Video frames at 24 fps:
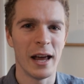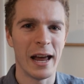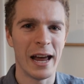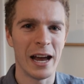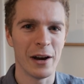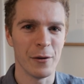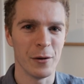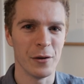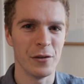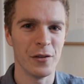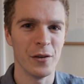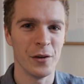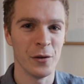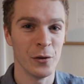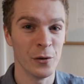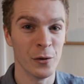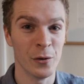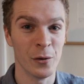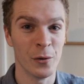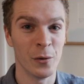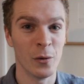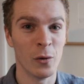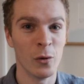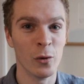areas that
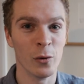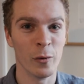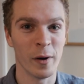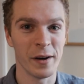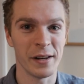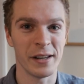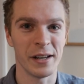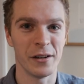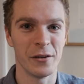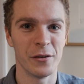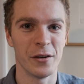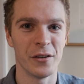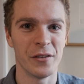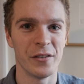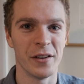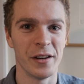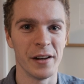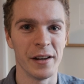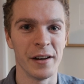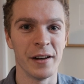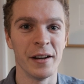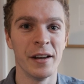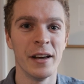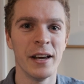you're already interested
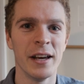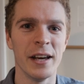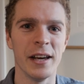in